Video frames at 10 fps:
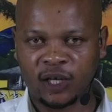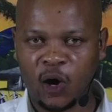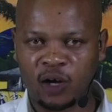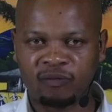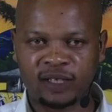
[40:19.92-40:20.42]
have
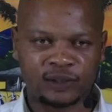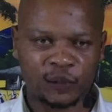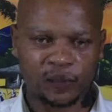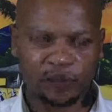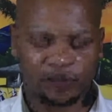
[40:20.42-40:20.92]
that
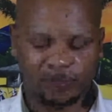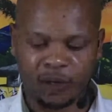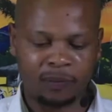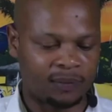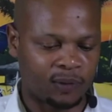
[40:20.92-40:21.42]
conflict or
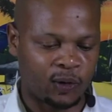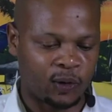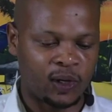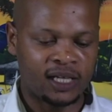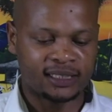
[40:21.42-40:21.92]

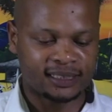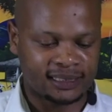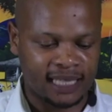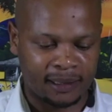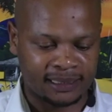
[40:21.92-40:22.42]
problem or
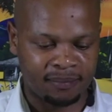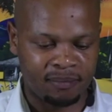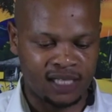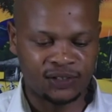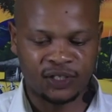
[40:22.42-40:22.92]

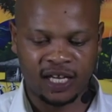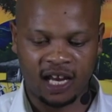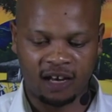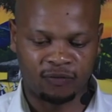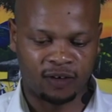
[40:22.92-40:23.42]
some
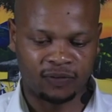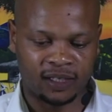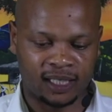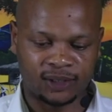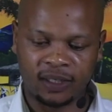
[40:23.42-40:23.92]
mystery
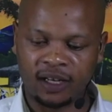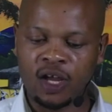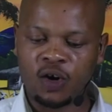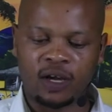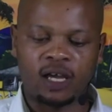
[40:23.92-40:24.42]
involved in
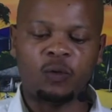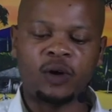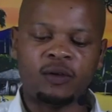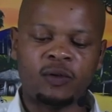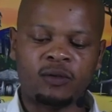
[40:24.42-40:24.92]
that one.
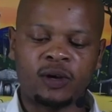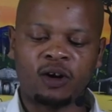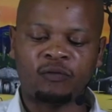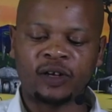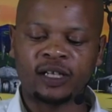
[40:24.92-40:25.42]
Okay,
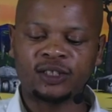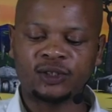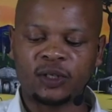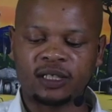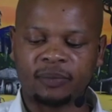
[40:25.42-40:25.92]
we have
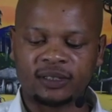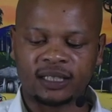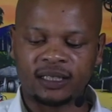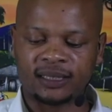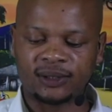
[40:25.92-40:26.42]
already
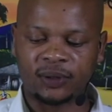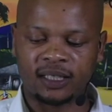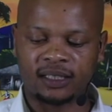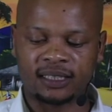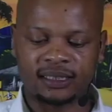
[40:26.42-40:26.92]
talked about
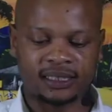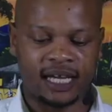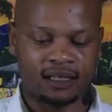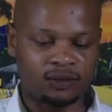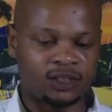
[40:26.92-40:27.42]
this one, this